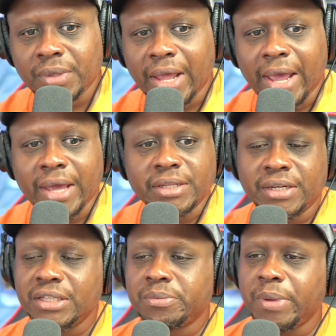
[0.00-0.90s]
And to
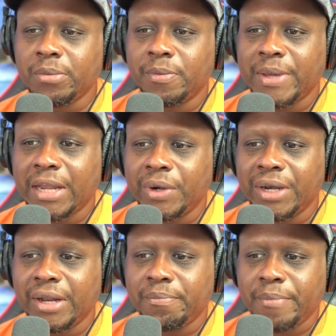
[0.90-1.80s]
these people, man, it
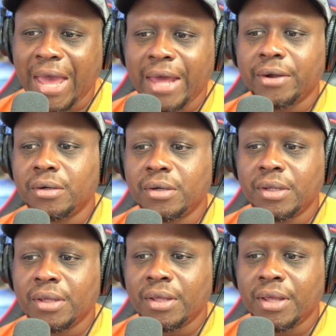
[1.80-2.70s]
really doesn't matter
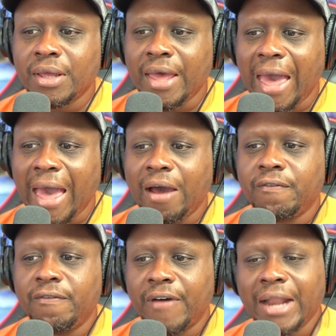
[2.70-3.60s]
how
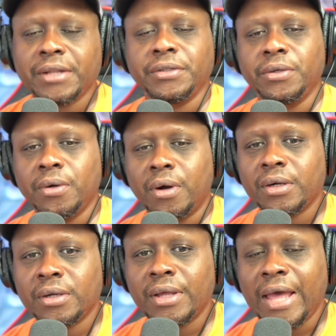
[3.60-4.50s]
violent you
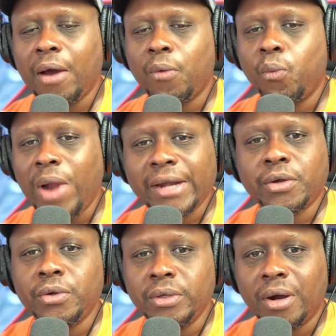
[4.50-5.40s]
are, how
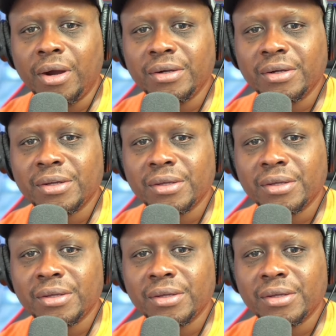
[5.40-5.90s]
radical you are.